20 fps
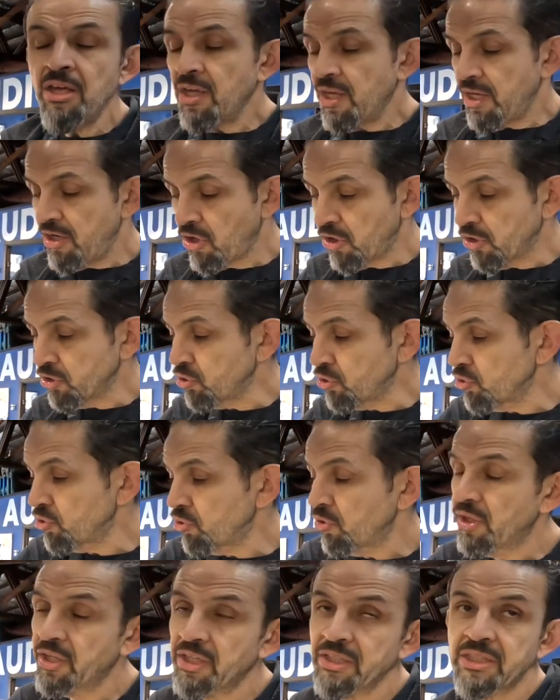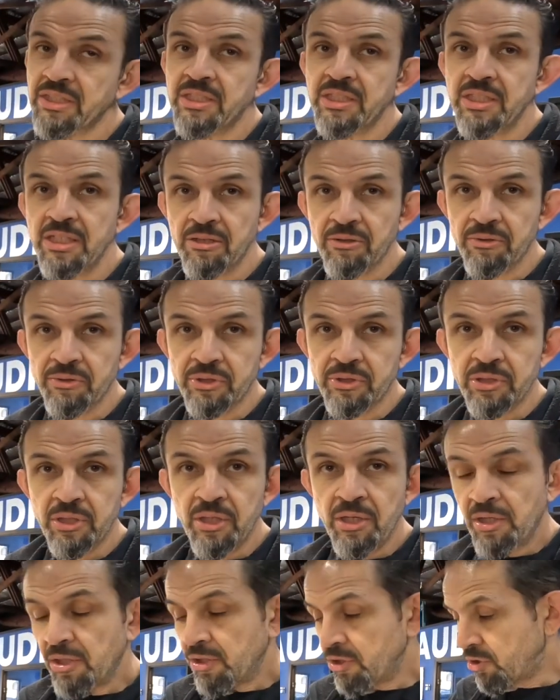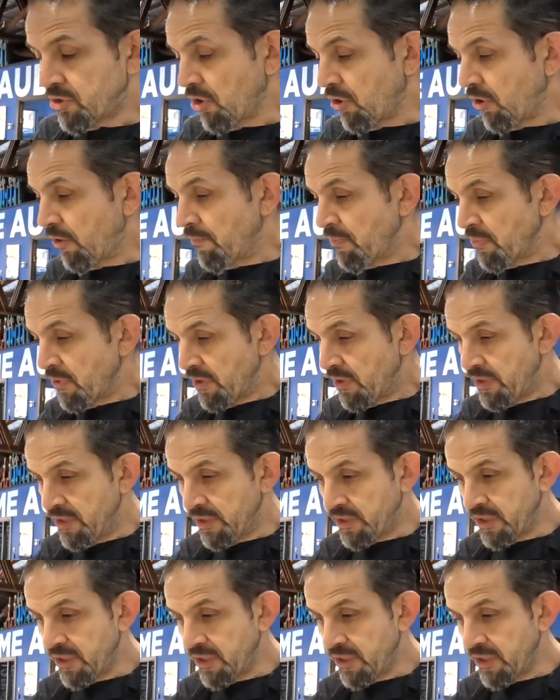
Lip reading: and also so that it seals. So this